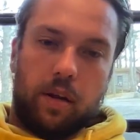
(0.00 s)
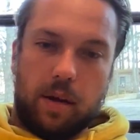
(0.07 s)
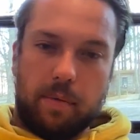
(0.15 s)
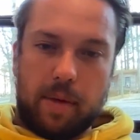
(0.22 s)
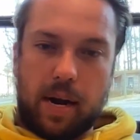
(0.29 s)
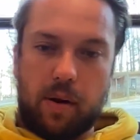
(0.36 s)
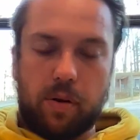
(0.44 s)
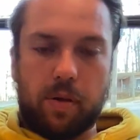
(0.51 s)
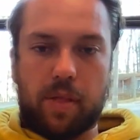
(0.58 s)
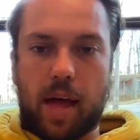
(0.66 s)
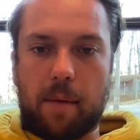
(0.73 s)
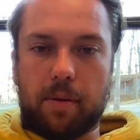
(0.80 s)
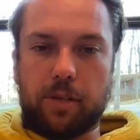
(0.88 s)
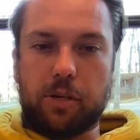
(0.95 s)
Um, I don't know
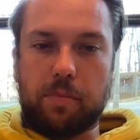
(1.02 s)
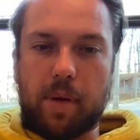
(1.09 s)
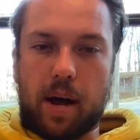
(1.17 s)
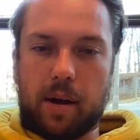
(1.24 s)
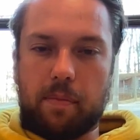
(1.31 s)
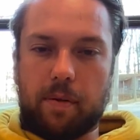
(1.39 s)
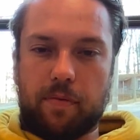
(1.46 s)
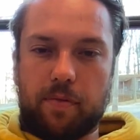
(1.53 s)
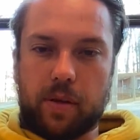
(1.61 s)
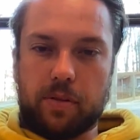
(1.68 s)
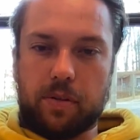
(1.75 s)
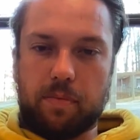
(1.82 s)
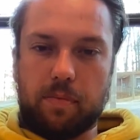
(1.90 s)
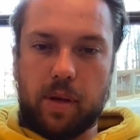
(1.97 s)
that much about him. I
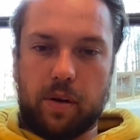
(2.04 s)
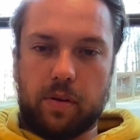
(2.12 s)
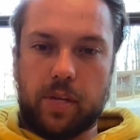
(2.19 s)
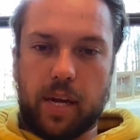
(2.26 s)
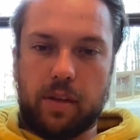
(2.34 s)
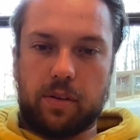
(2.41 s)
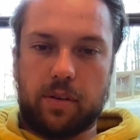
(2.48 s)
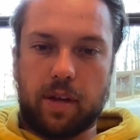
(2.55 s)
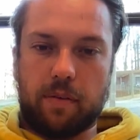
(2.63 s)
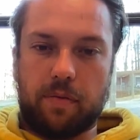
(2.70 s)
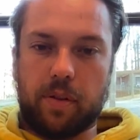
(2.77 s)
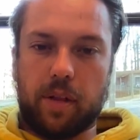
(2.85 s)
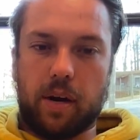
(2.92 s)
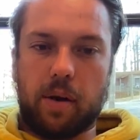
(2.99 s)
found some entertaining
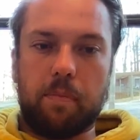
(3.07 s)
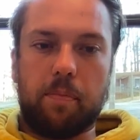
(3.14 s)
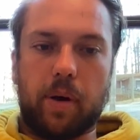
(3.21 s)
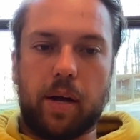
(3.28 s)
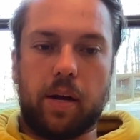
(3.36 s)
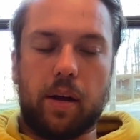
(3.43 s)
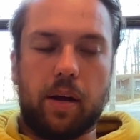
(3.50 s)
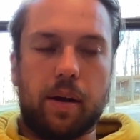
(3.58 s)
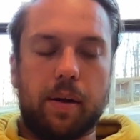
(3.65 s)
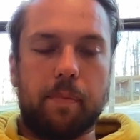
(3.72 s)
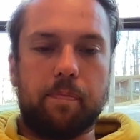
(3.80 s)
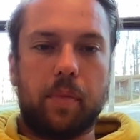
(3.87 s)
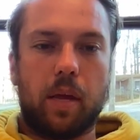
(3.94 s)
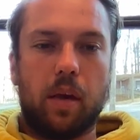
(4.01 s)
stuff on there, but
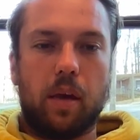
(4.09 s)
um,